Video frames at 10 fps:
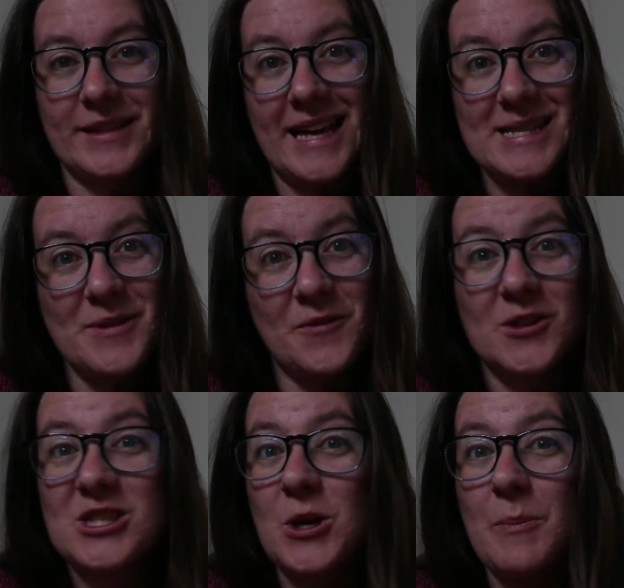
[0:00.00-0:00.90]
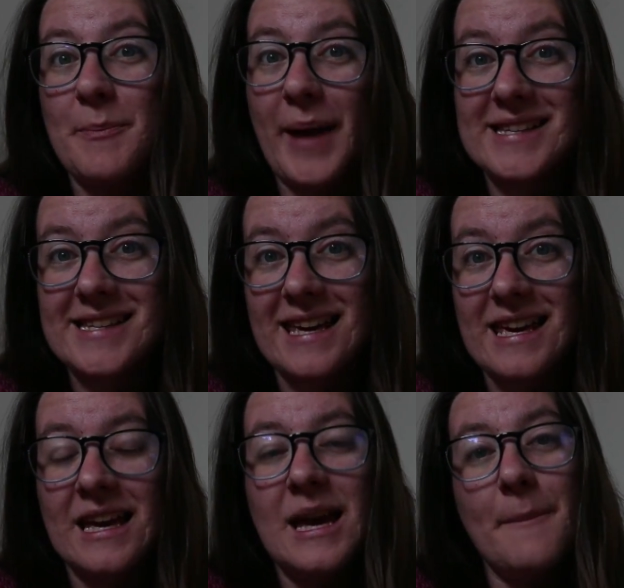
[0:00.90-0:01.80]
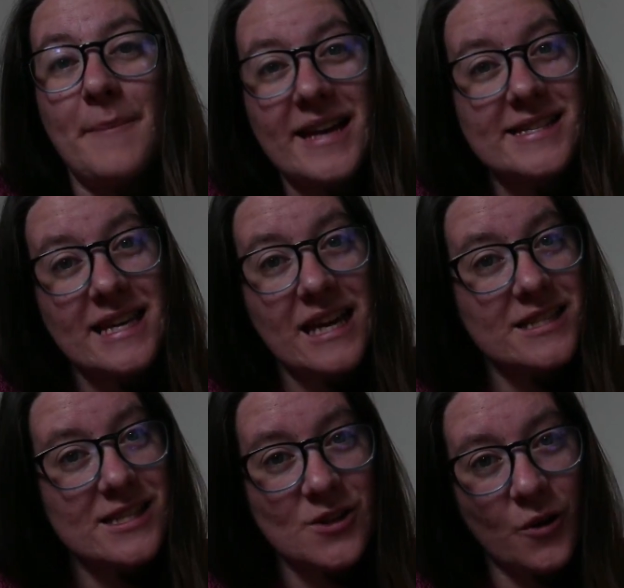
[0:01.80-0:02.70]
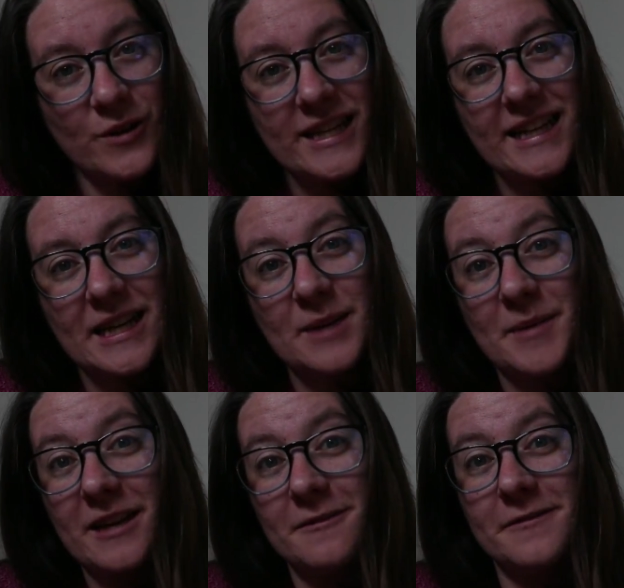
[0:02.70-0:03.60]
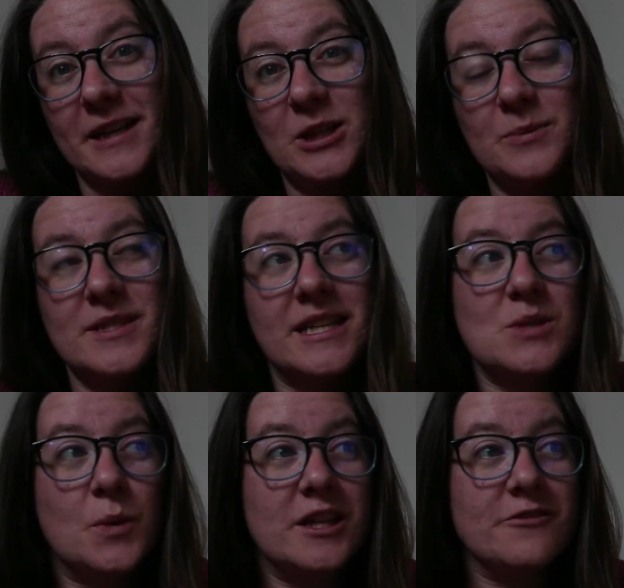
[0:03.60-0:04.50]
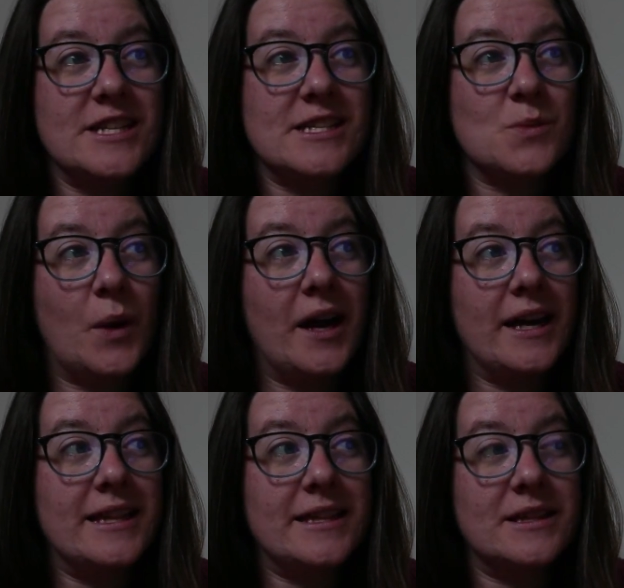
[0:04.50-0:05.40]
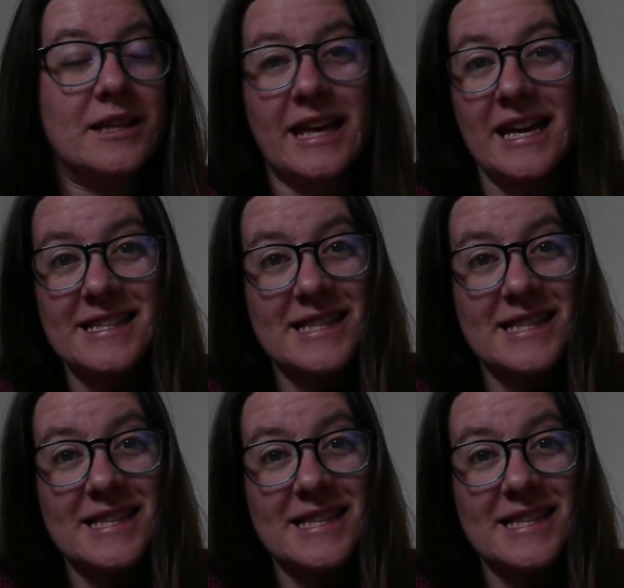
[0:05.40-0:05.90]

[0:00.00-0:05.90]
Let's move on to Bessie. Bessie does not really like being filmed and it's one of the reasons why the kids,